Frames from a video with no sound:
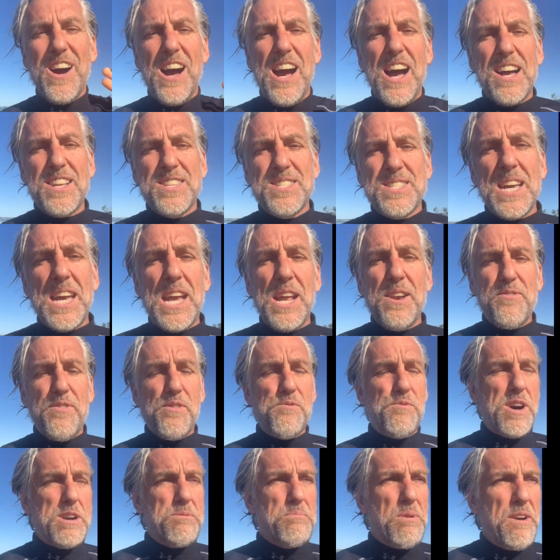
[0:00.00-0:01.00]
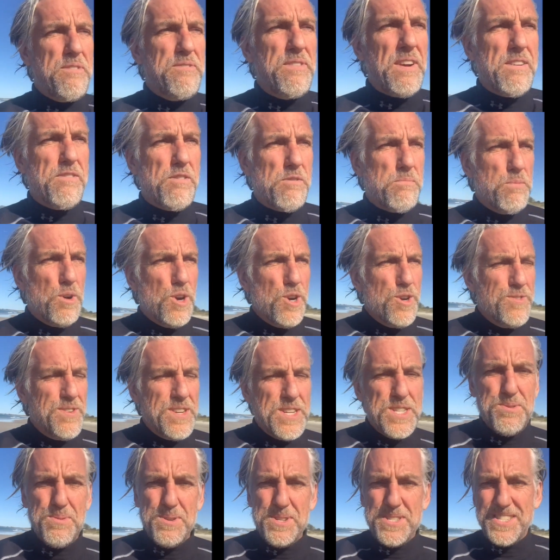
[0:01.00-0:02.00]
a scene from one of my favorite
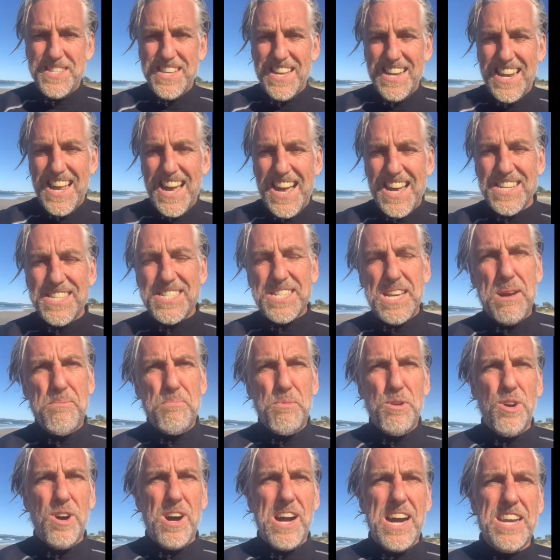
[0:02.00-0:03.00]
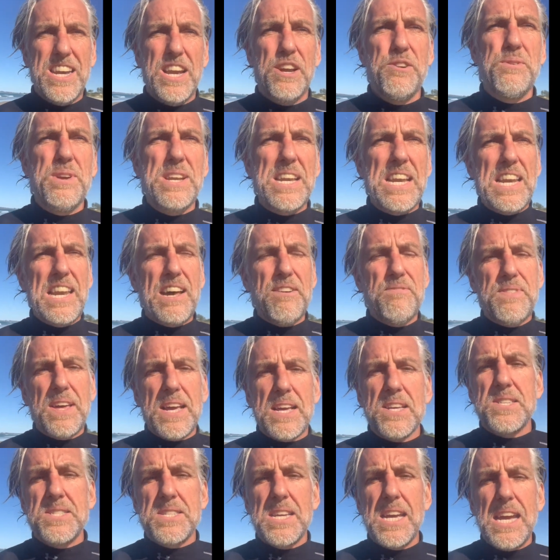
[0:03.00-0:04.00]
movies, which is The Last Samurai. And I really love that
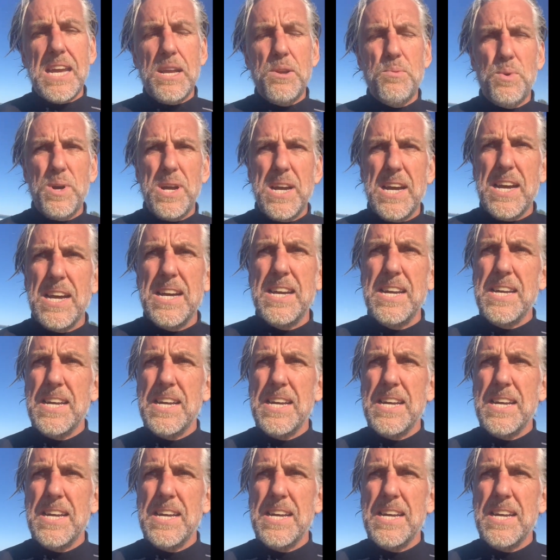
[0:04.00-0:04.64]
scene where